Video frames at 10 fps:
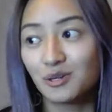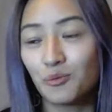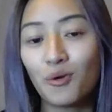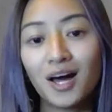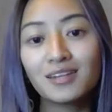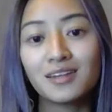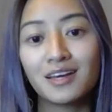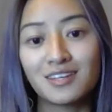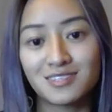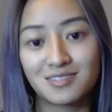one
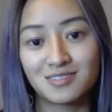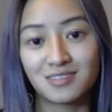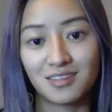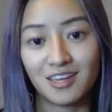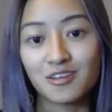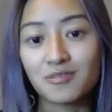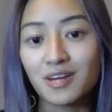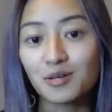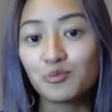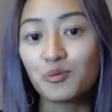less
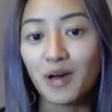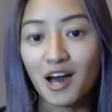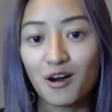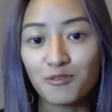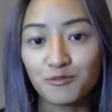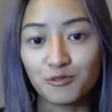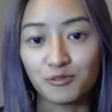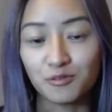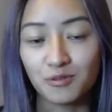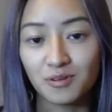incredible,
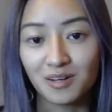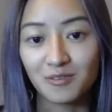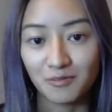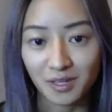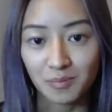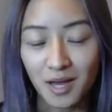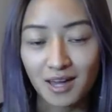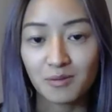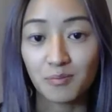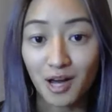powerful
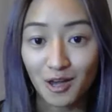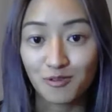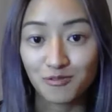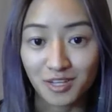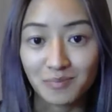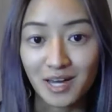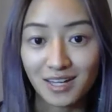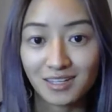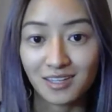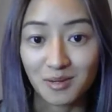feedback,
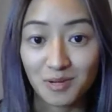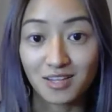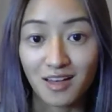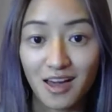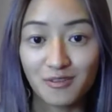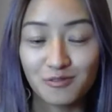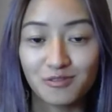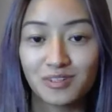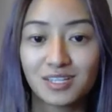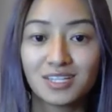biofeedback in my life.
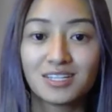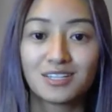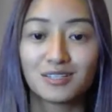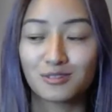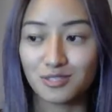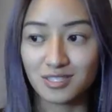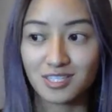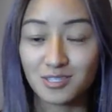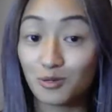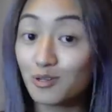Because
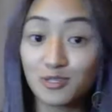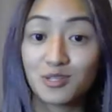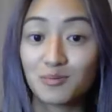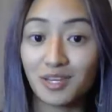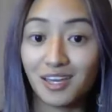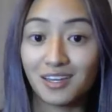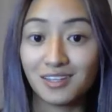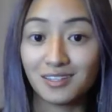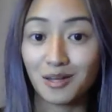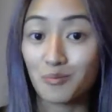he's always going to
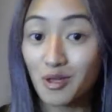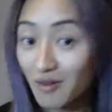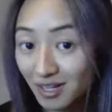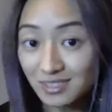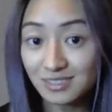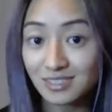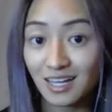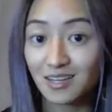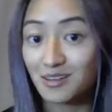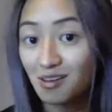be a mirror
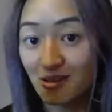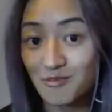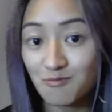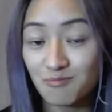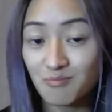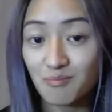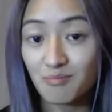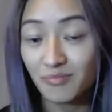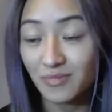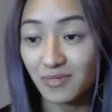and a,
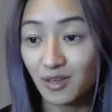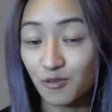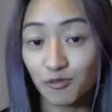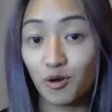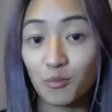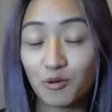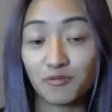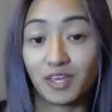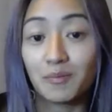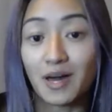a form of
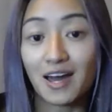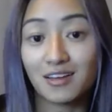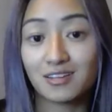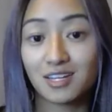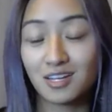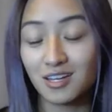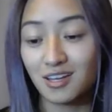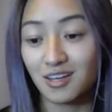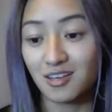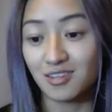feedback
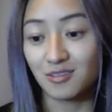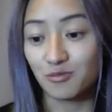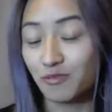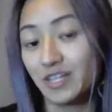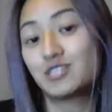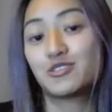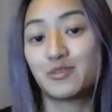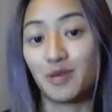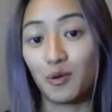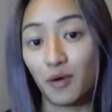reflecting to
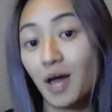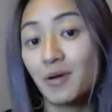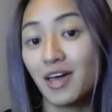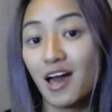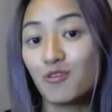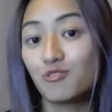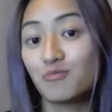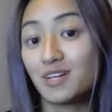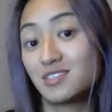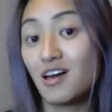me where am I at with
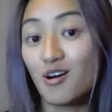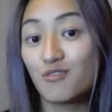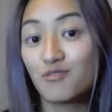myself.